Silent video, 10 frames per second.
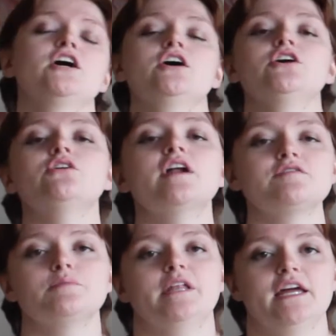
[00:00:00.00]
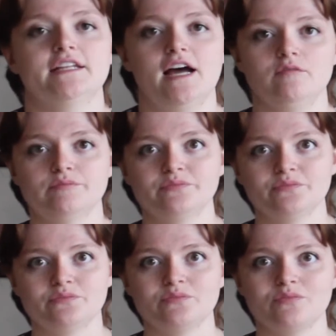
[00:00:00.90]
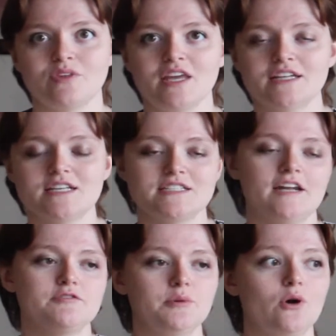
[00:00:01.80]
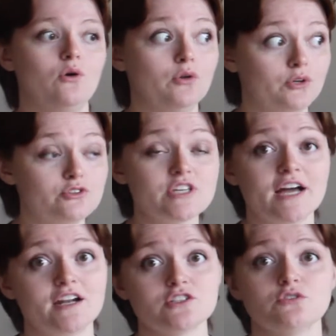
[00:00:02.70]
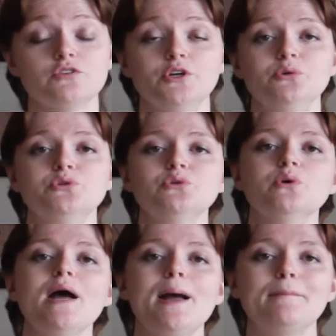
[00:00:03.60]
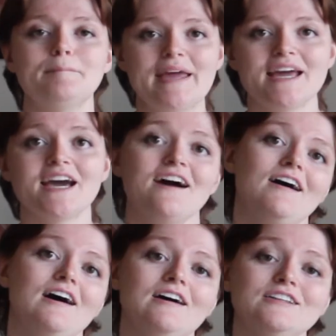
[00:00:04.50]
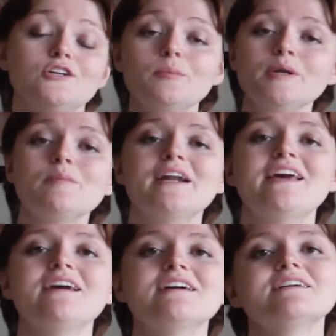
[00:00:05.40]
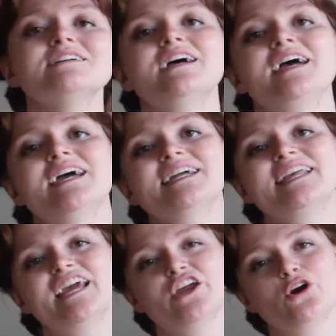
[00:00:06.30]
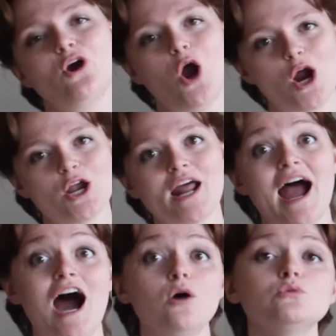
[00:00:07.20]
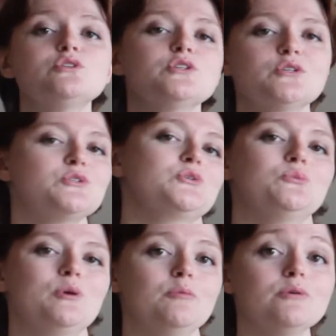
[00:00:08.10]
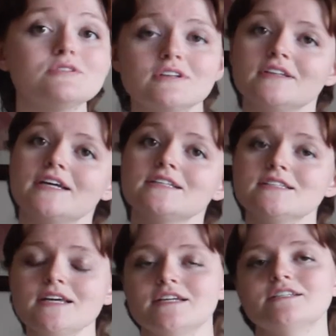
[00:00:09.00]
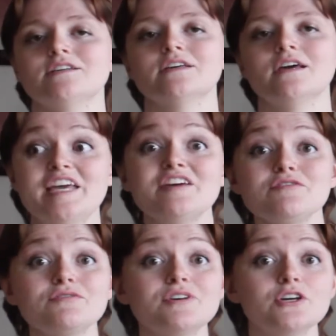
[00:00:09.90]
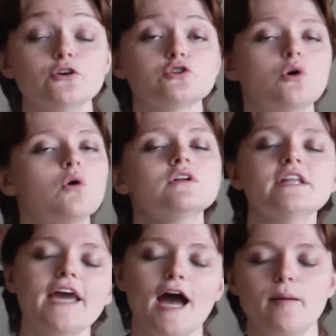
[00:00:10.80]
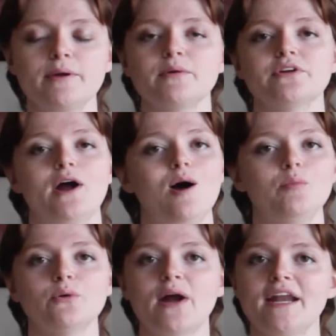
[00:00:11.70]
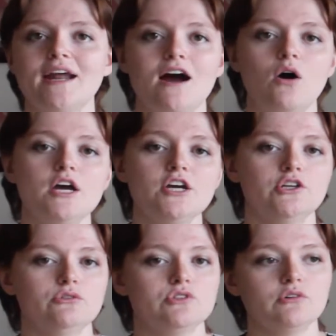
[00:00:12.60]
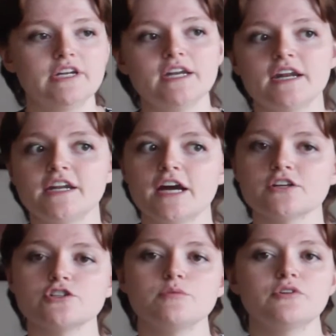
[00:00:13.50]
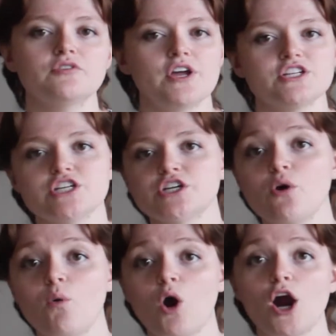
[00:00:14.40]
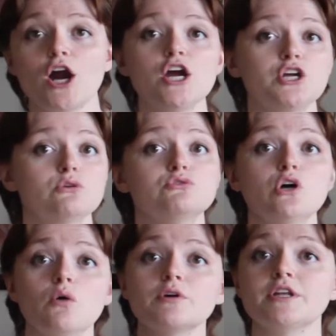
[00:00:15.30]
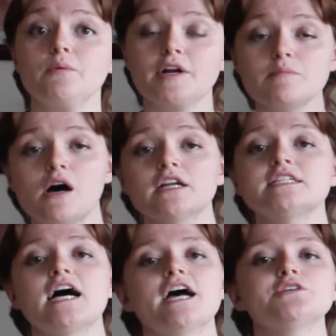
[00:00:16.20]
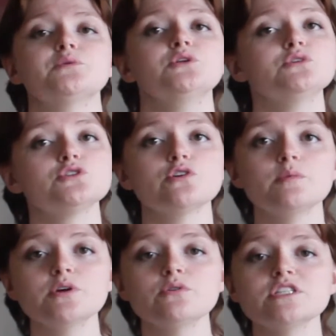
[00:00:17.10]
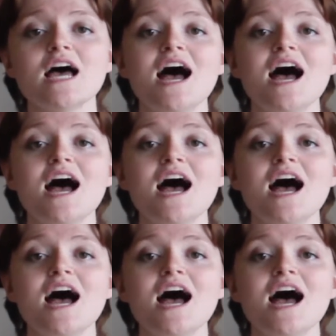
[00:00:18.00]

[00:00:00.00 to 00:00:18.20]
You don't have to be like that. It doesn't have to be a whole huge side hustle for you to make a little bit of money and get your art out to people so that they can see it. If you're totally happy with your output right now, you don't need any extra motivation, or you don't really want to monetize when you distribute,